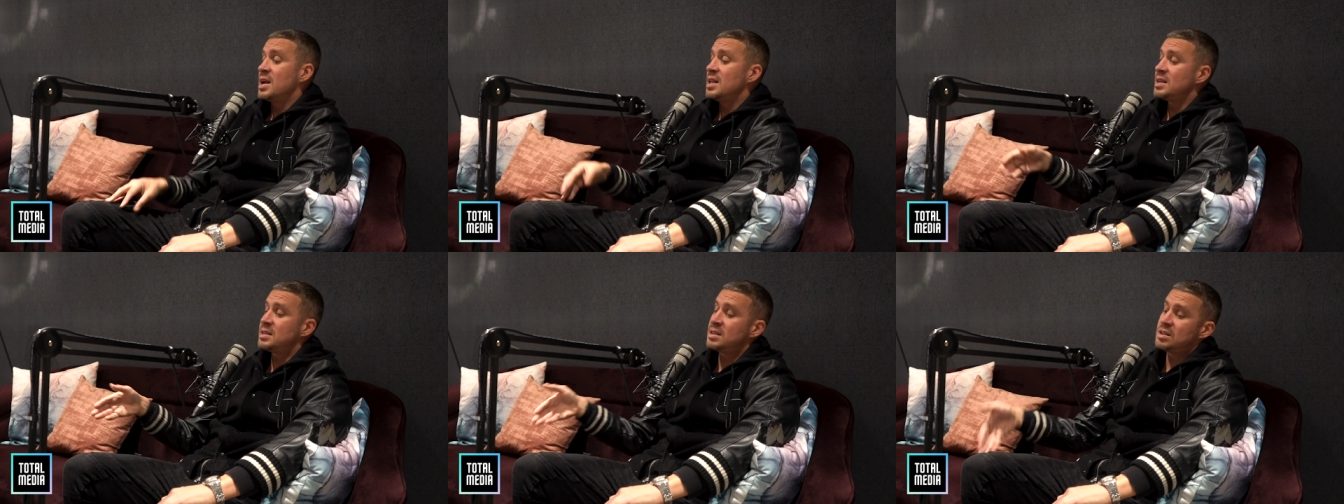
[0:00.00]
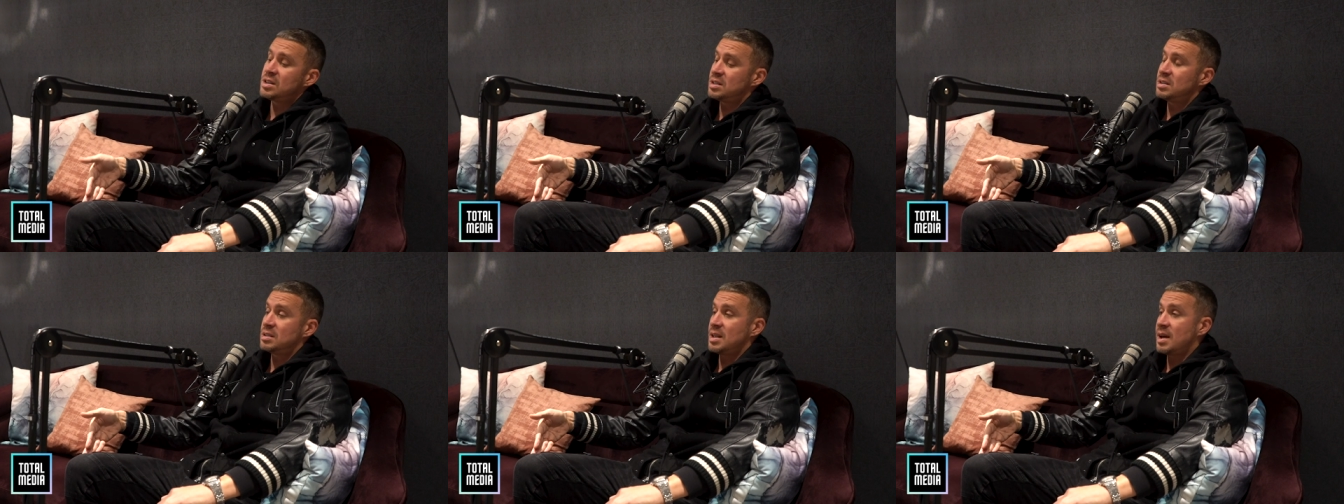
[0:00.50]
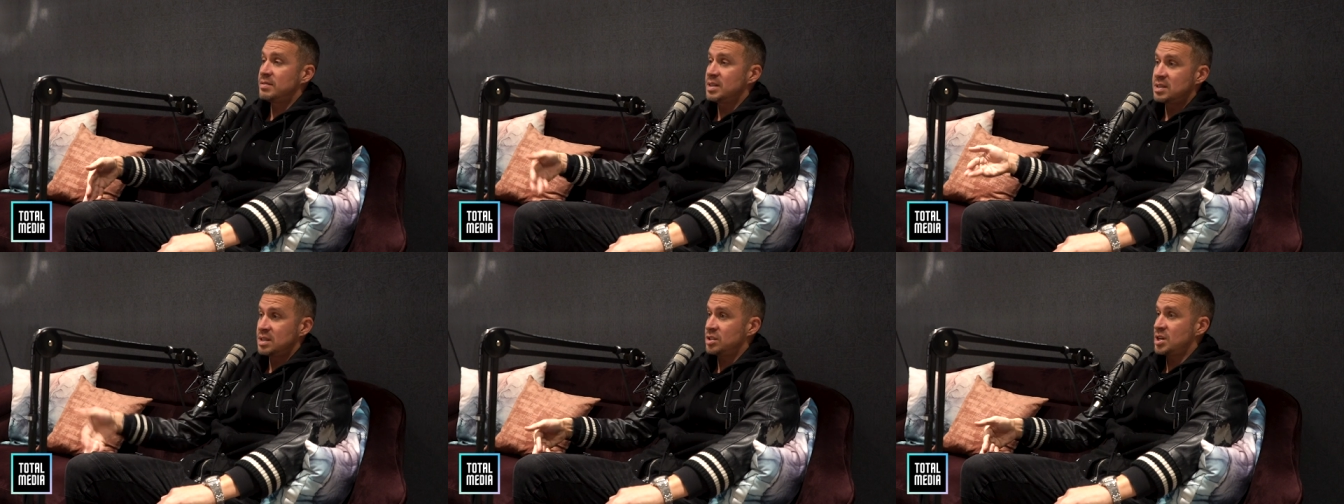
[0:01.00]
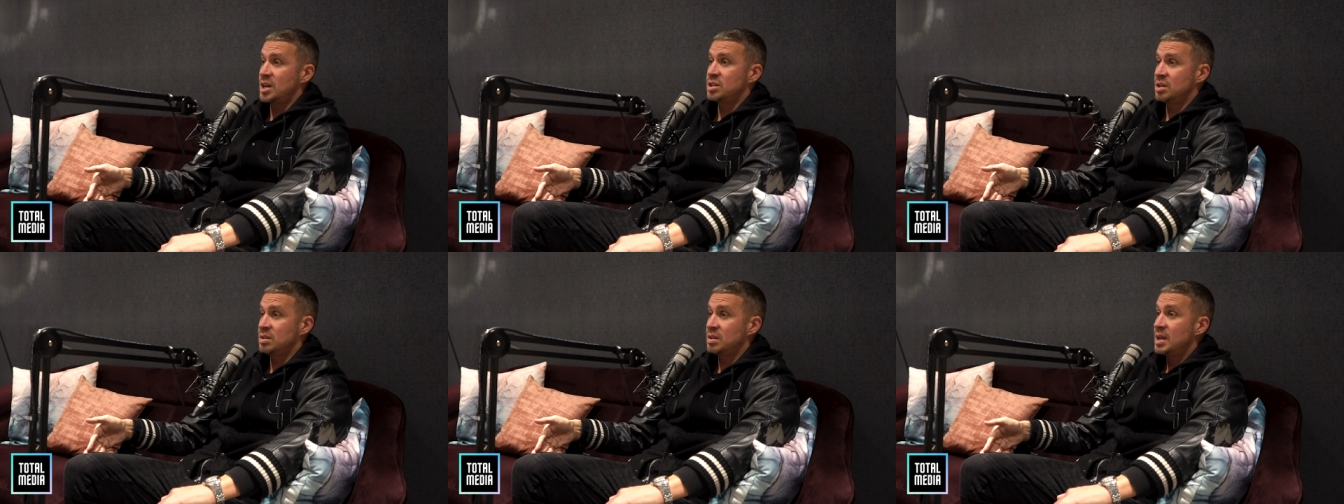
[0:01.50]
"Listen, just have this
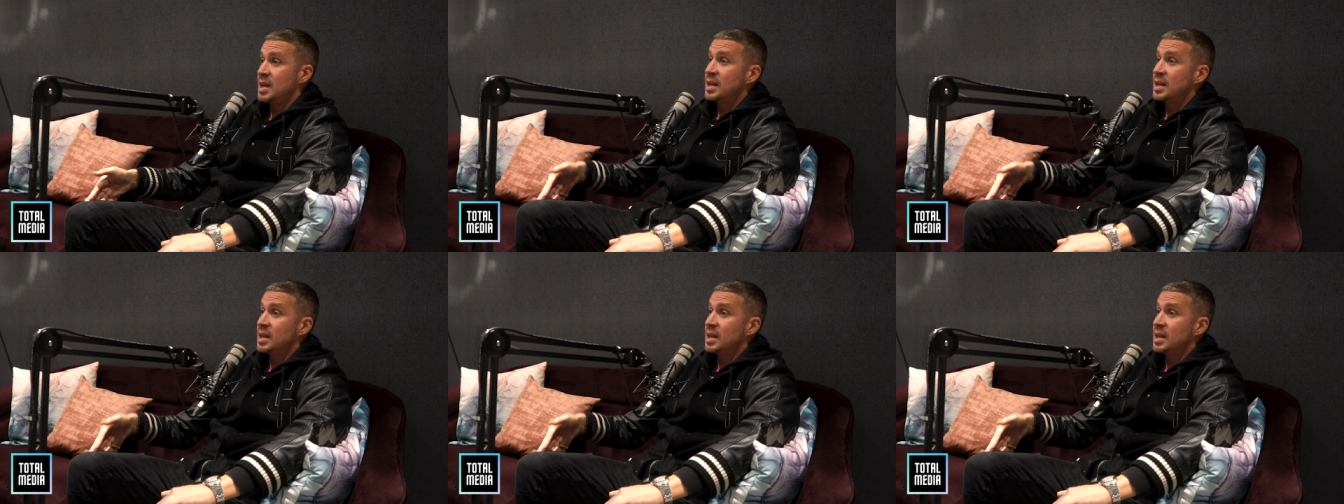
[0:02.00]
injection,